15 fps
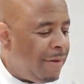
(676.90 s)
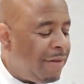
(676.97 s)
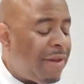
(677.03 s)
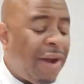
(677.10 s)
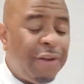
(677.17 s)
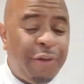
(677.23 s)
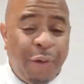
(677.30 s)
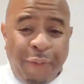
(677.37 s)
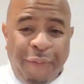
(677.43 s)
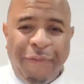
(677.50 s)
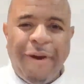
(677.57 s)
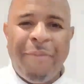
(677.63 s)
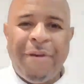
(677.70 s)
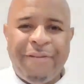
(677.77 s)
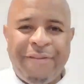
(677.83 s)
I do
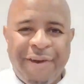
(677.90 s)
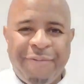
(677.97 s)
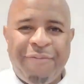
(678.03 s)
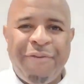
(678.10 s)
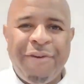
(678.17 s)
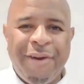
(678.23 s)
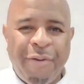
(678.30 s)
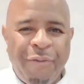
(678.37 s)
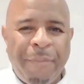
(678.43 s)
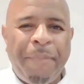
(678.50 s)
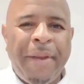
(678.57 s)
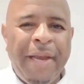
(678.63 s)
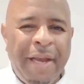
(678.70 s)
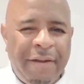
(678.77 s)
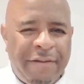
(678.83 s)
find myself, you know,
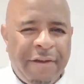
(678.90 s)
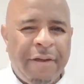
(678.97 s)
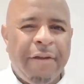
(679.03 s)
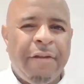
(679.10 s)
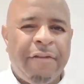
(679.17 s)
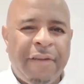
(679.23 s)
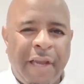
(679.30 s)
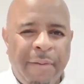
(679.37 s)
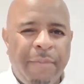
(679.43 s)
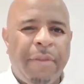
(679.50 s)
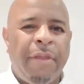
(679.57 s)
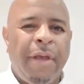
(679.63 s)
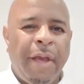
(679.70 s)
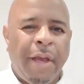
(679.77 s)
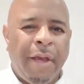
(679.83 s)
repeating the same
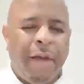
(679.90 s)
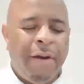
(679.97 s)
thing.